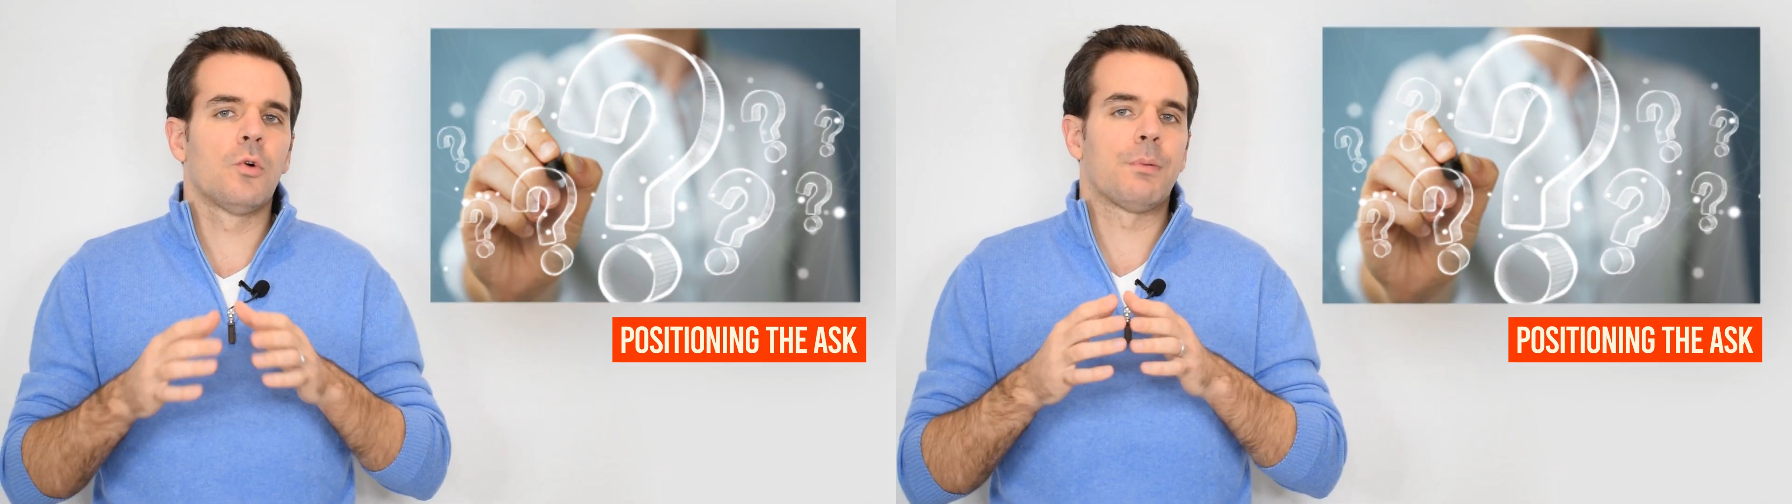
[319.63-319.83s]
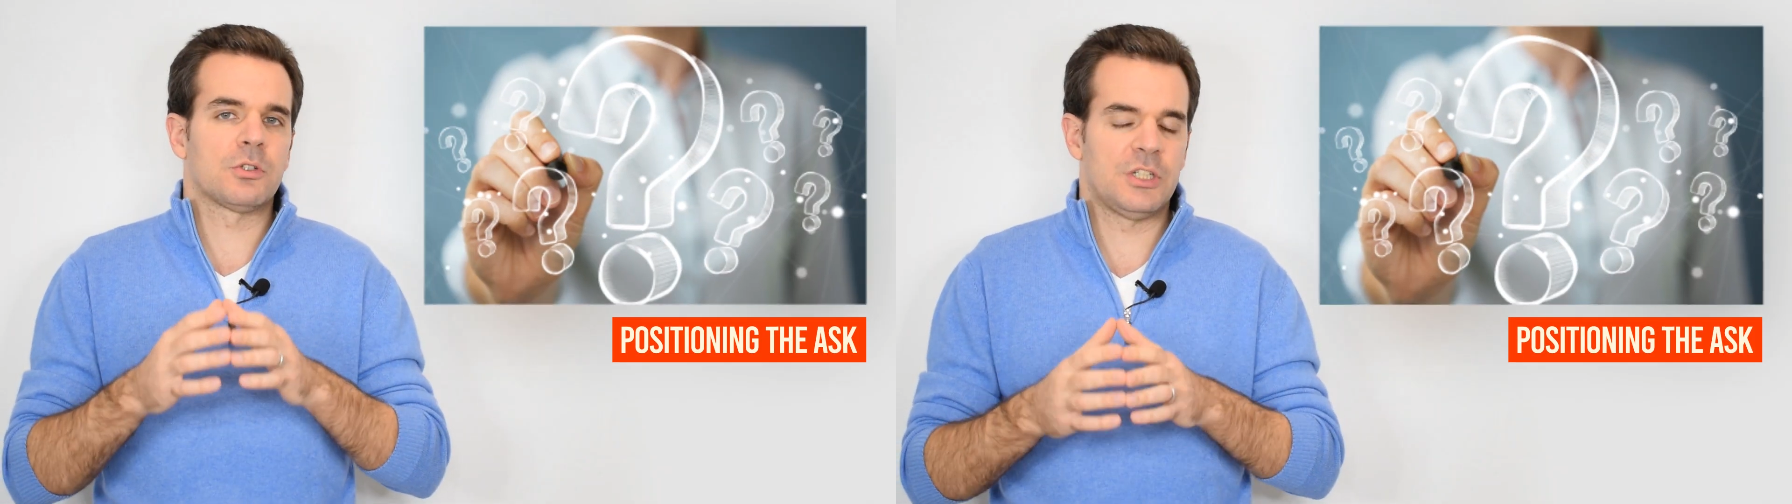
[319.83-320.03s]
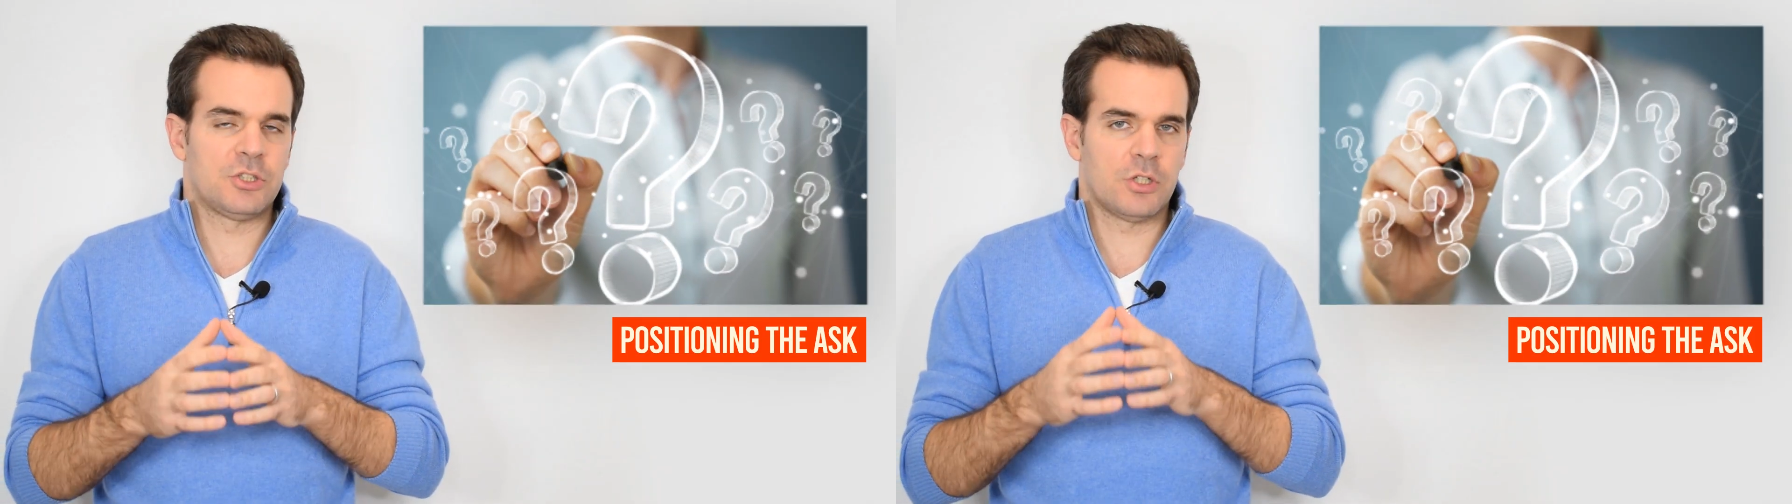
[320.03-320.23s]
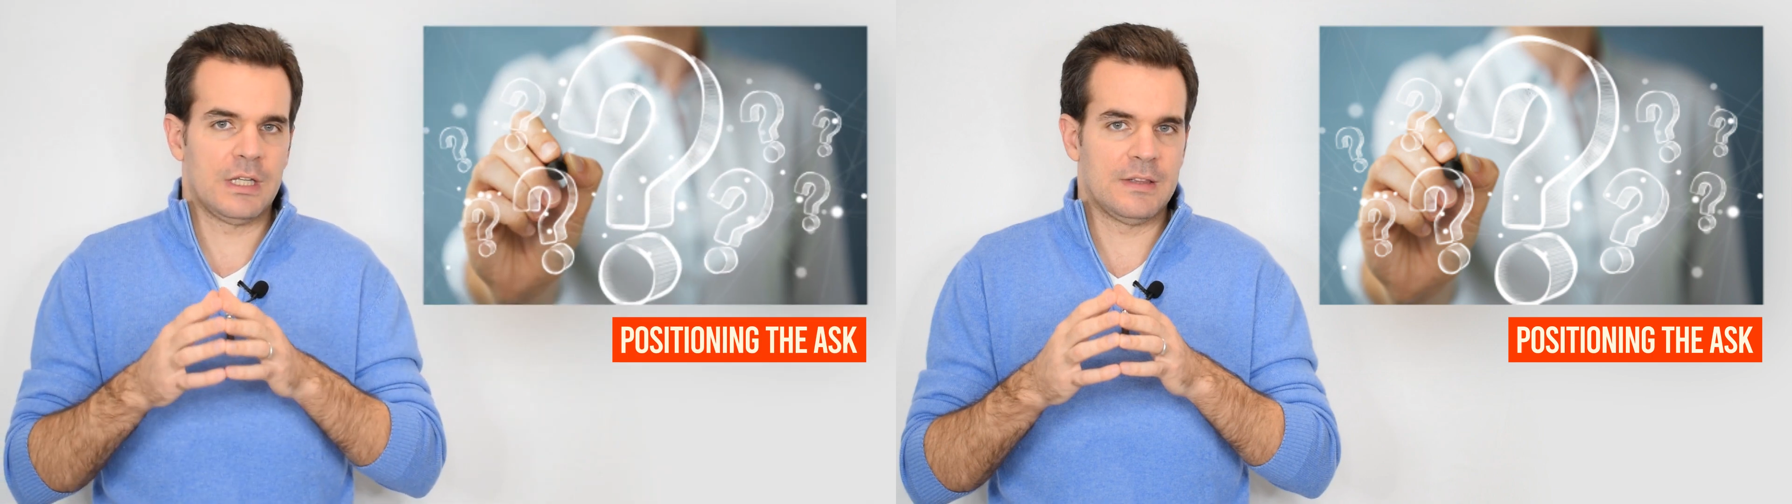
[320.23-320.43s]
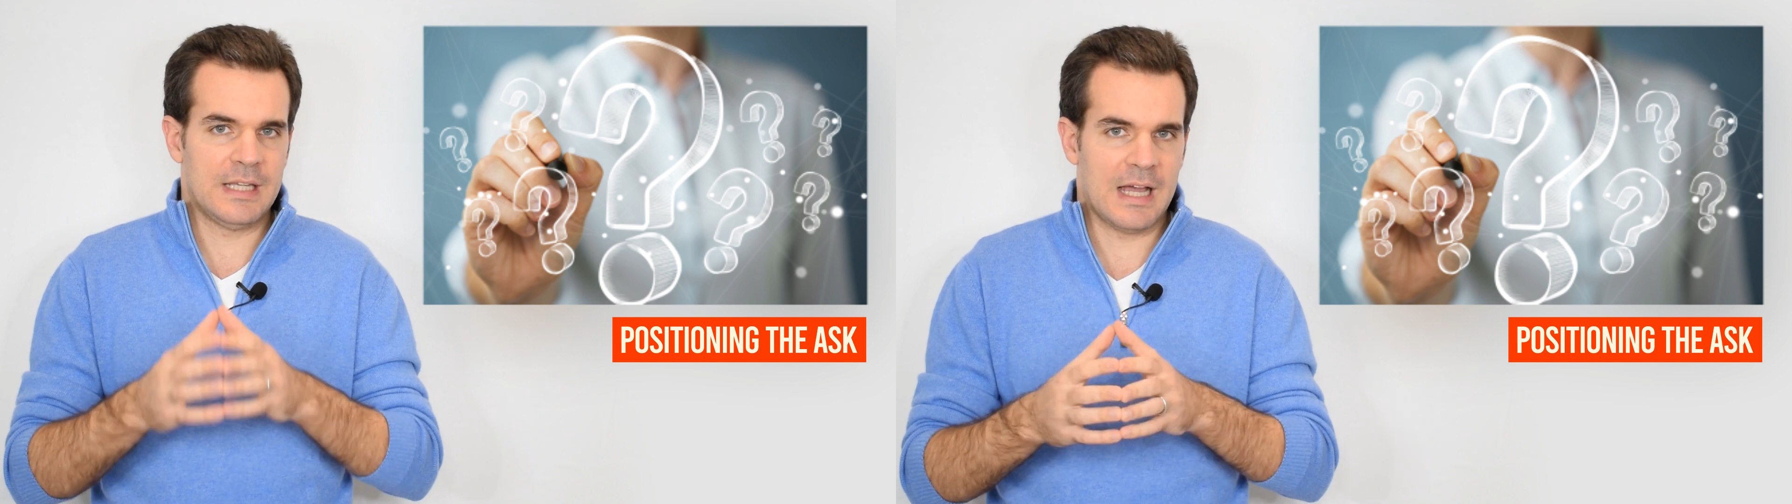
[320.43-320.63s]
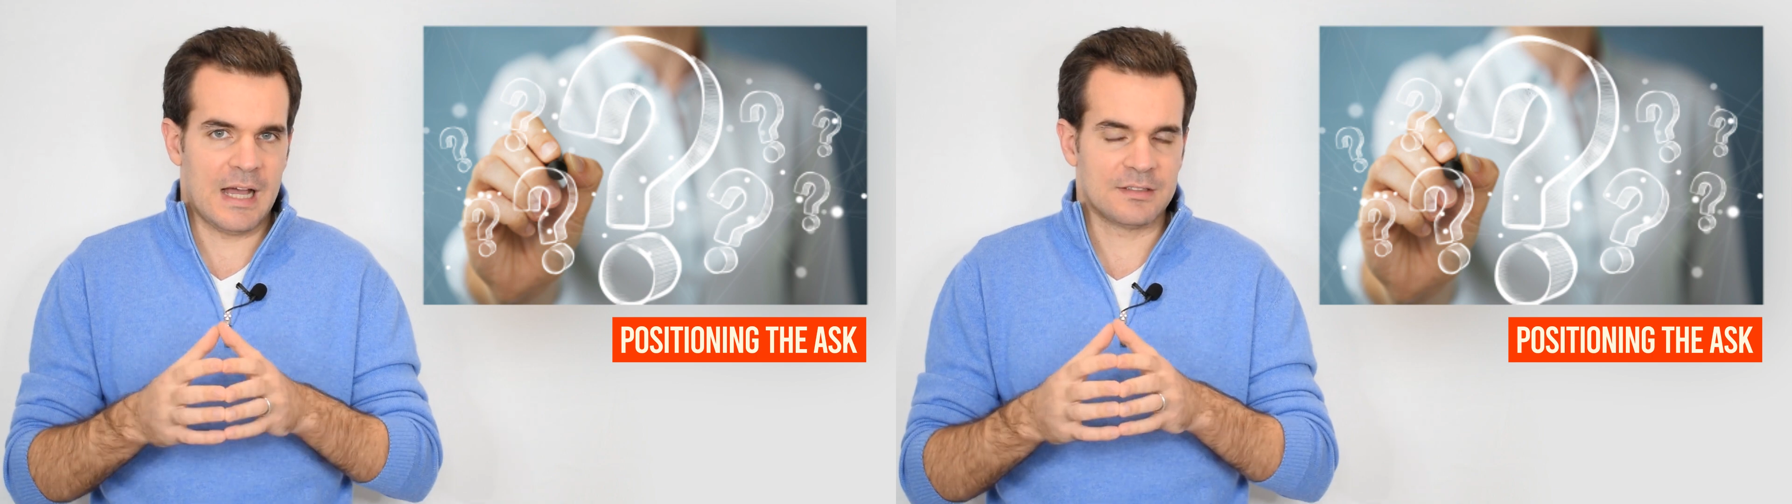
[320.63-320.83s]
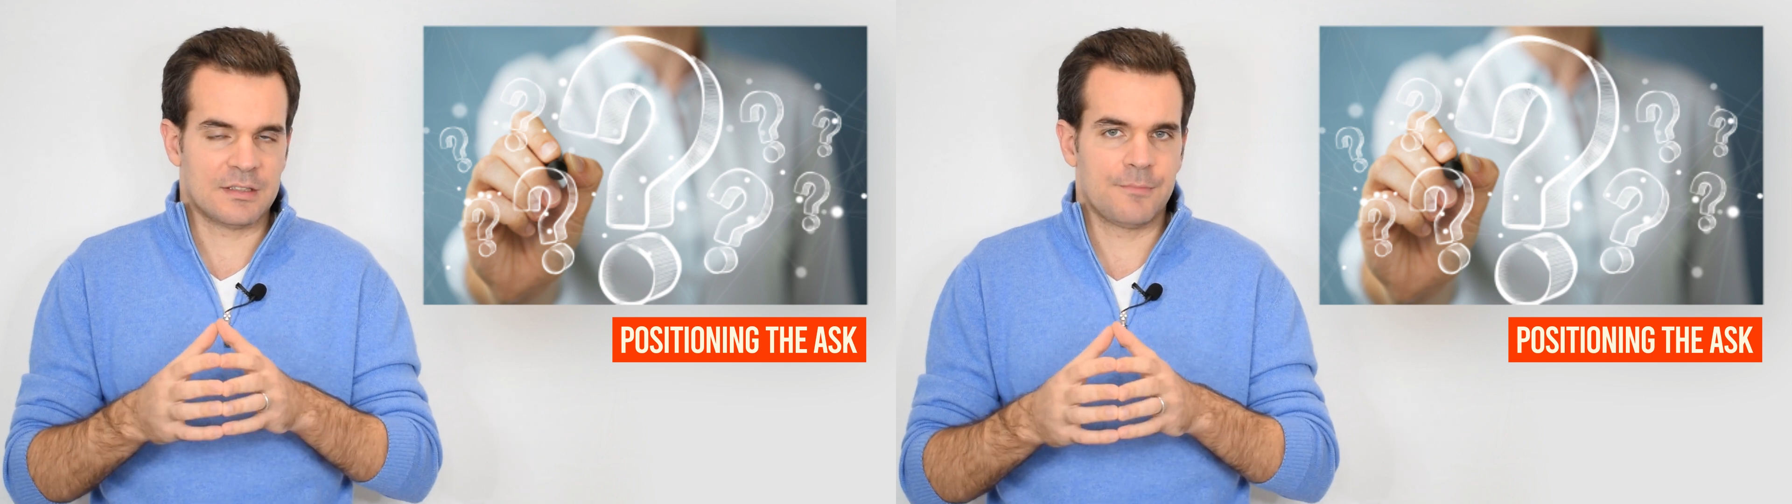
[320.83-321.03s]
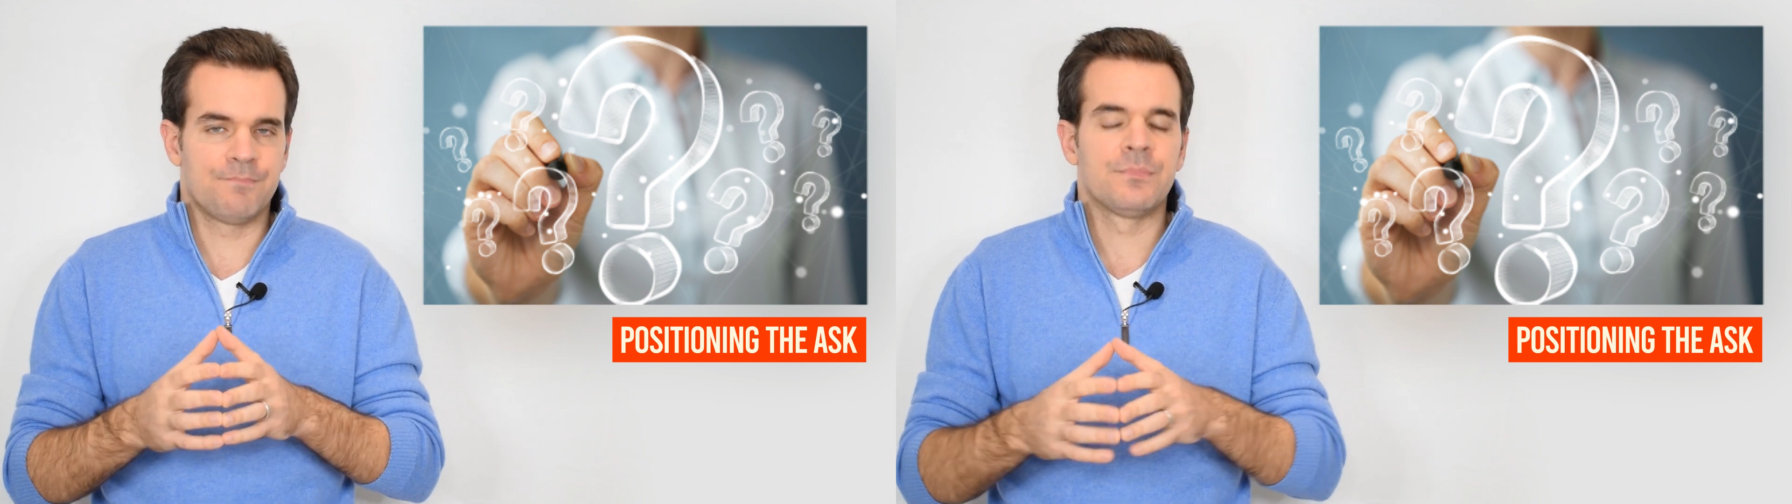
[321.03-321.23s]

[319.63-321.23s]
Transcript: positioning the ask,